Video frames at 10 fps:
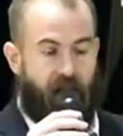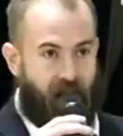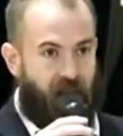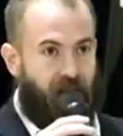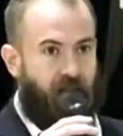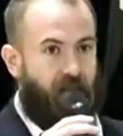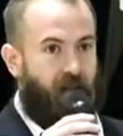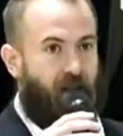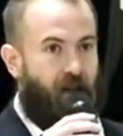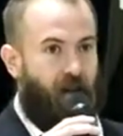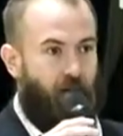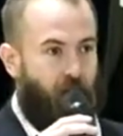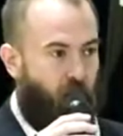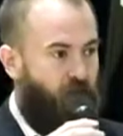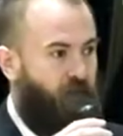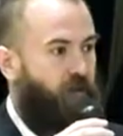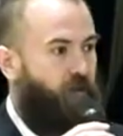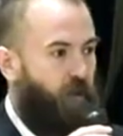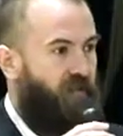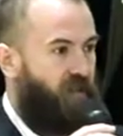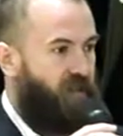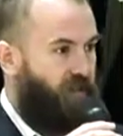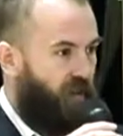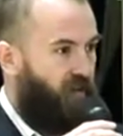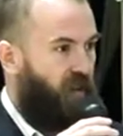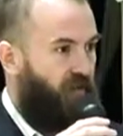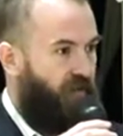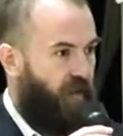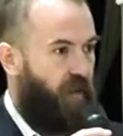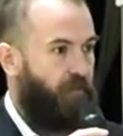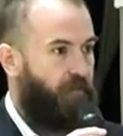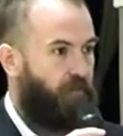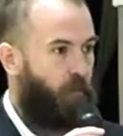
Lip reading: And most of those refugees never got fed.